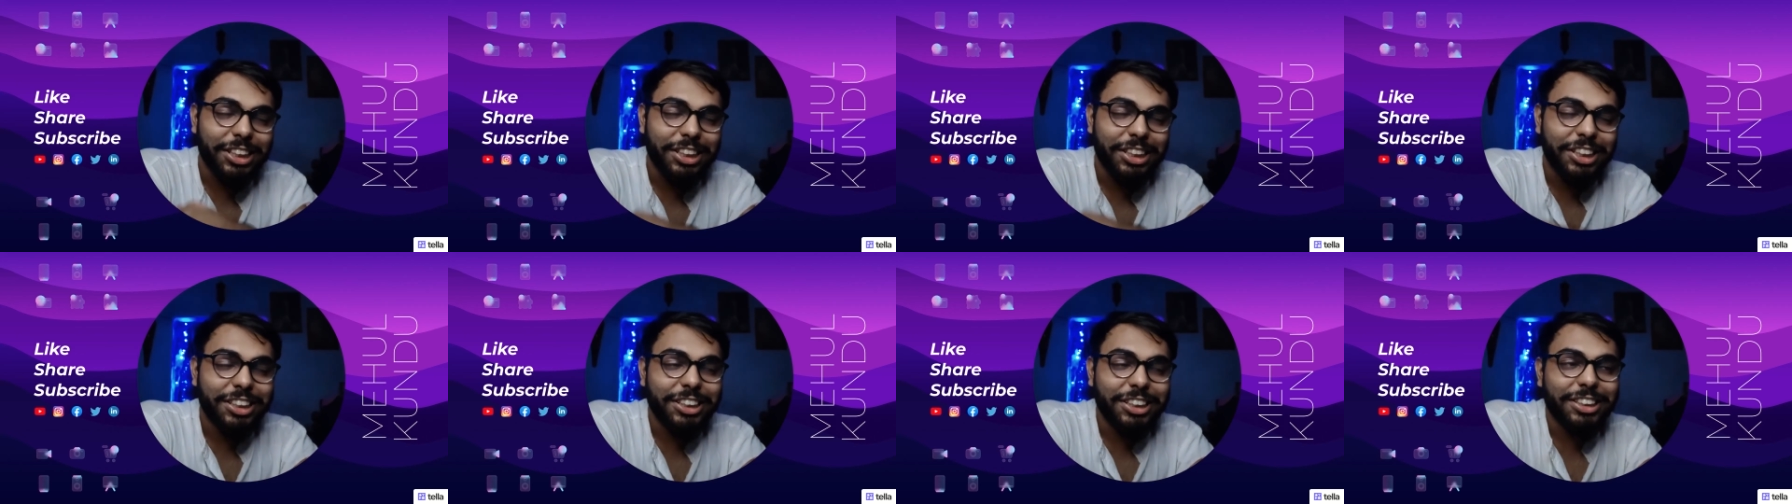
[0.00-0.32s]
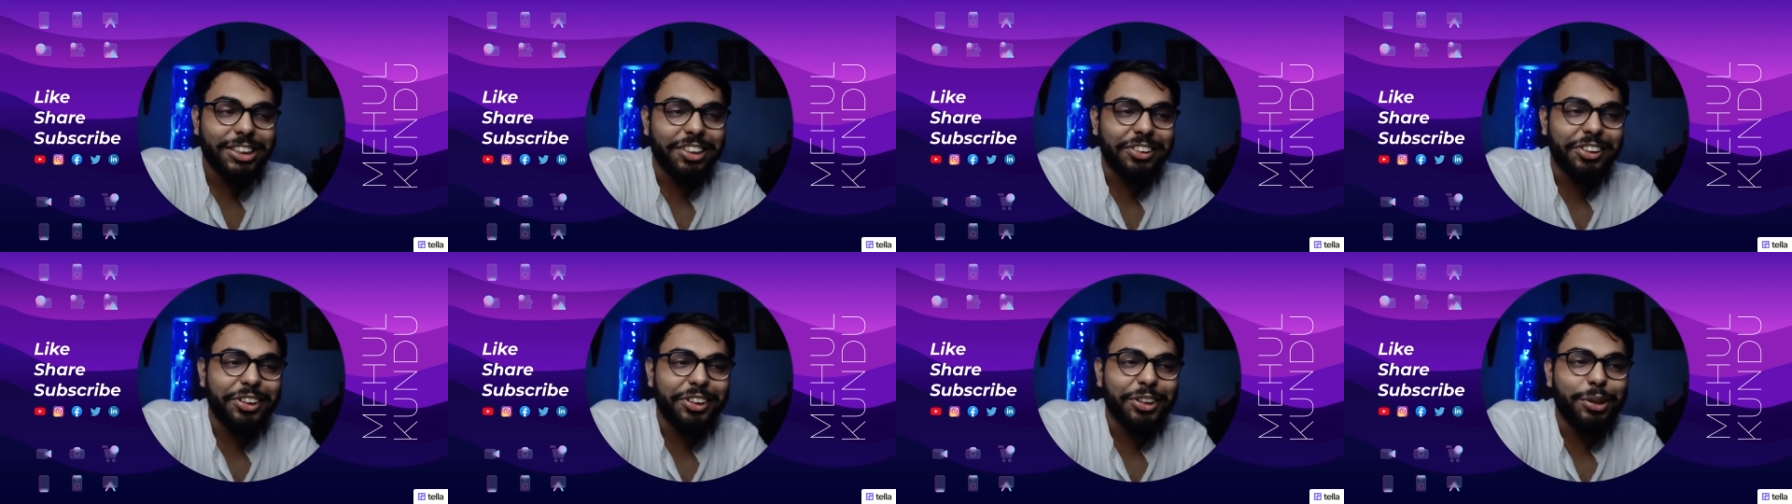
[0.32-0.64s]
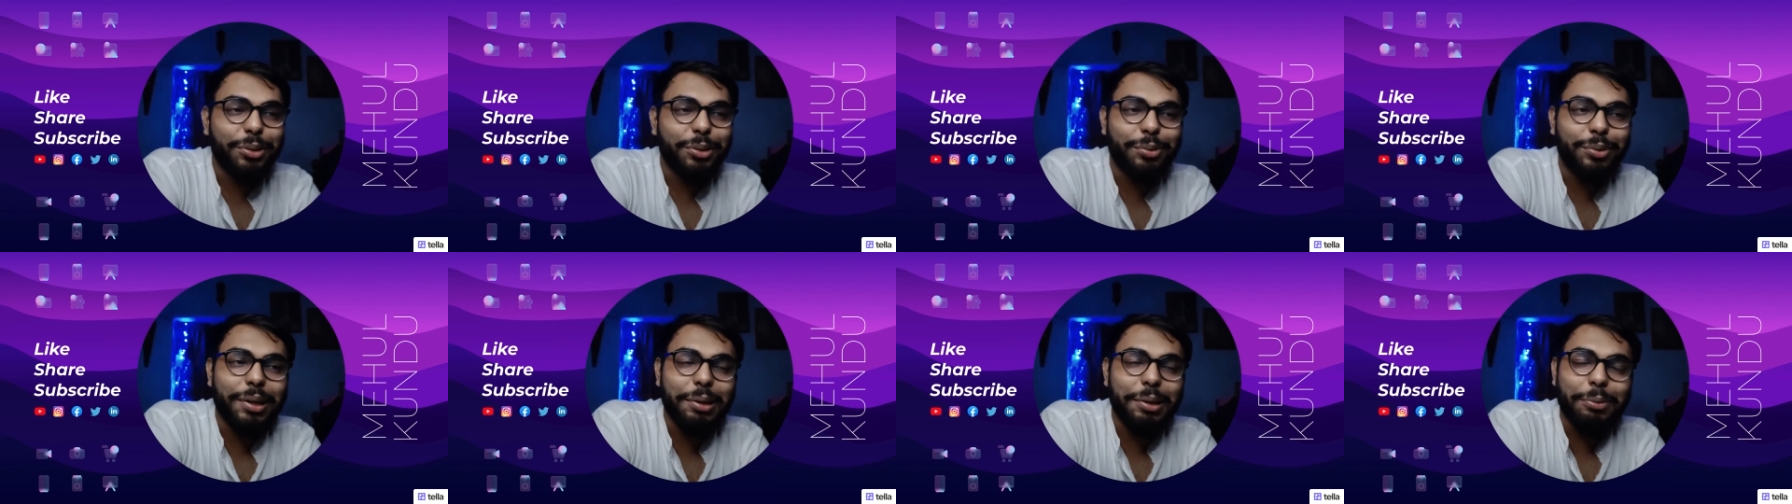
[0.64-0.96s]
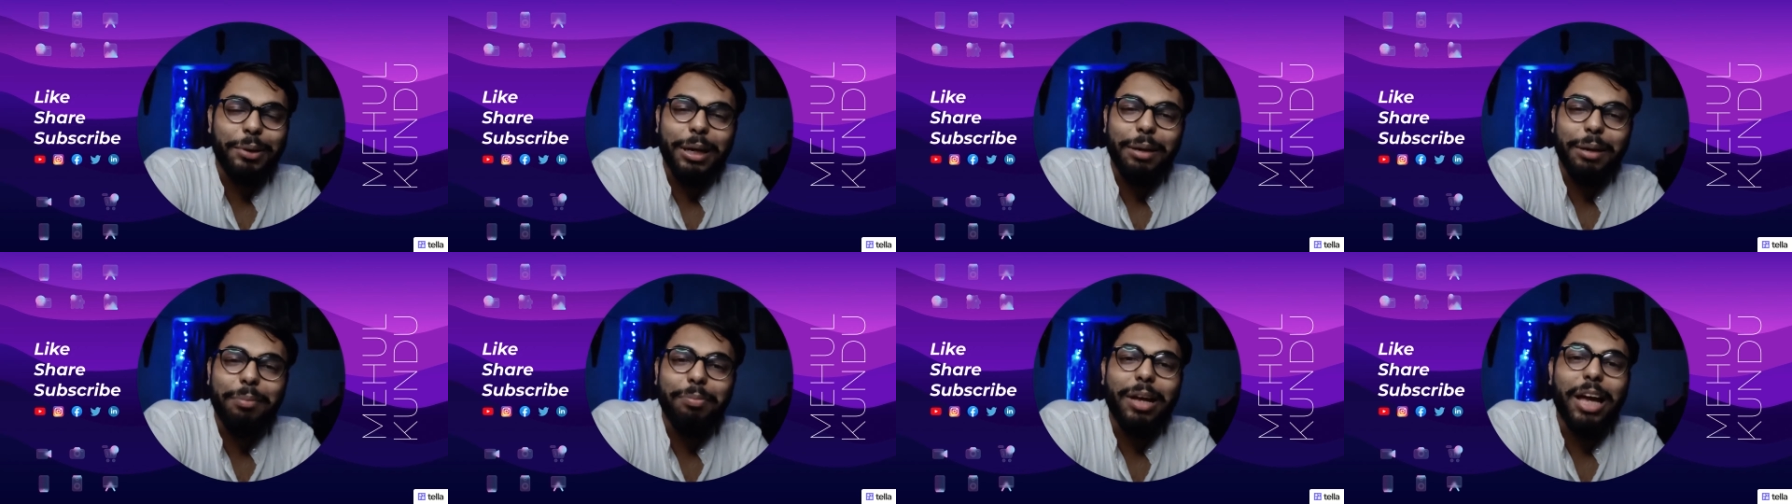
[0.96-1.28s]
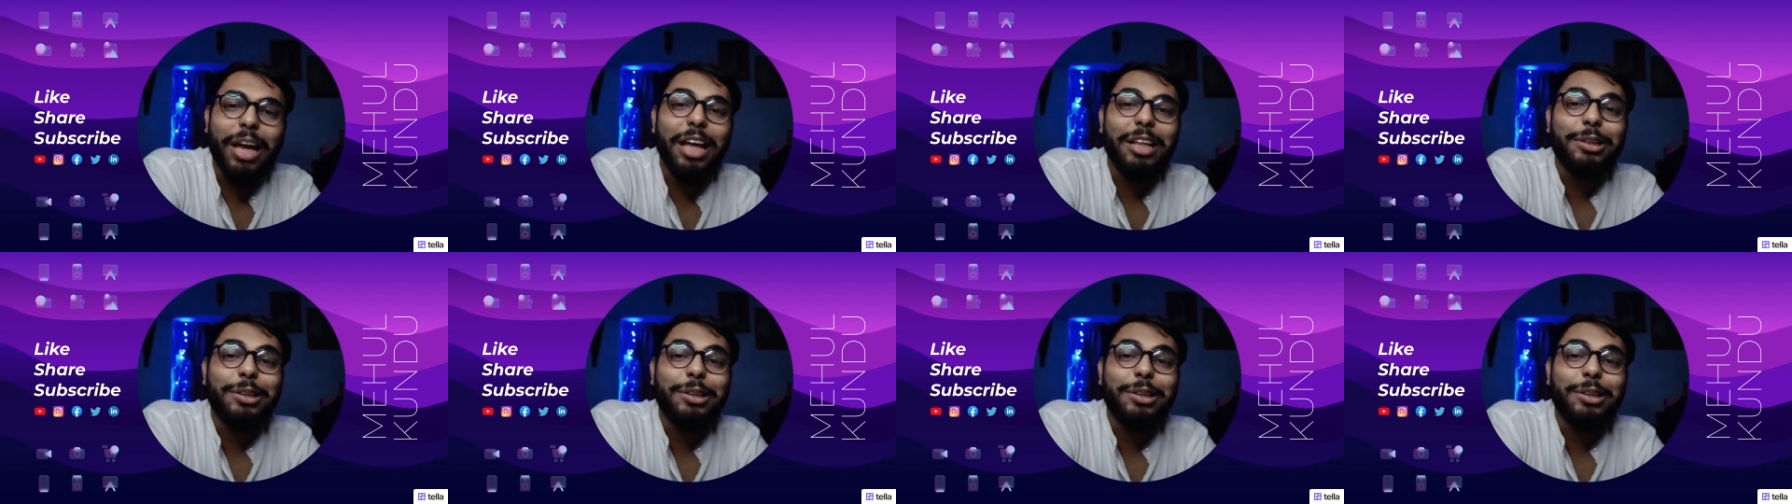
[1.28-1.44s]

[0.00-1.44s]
it is another web app,